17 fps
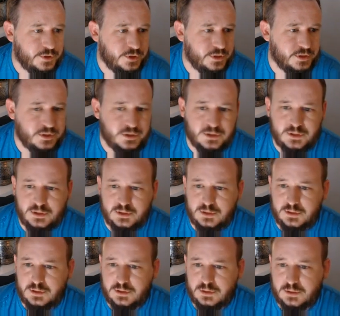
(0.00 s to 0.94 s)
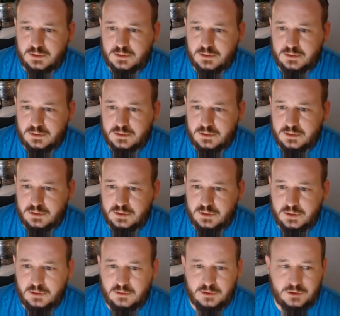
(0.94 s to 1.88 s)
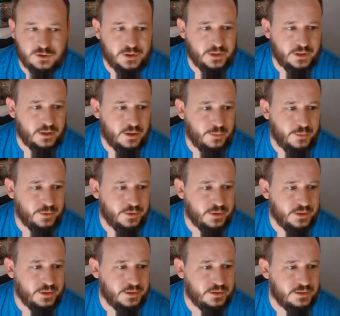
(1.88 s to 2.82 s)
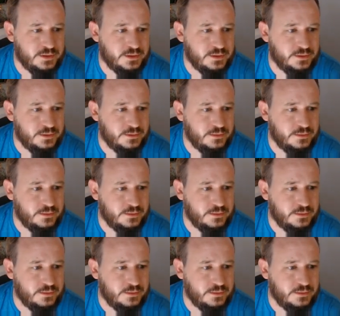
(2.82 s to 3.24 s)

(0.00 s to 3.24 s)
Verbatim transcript: just to illustrate a couple things.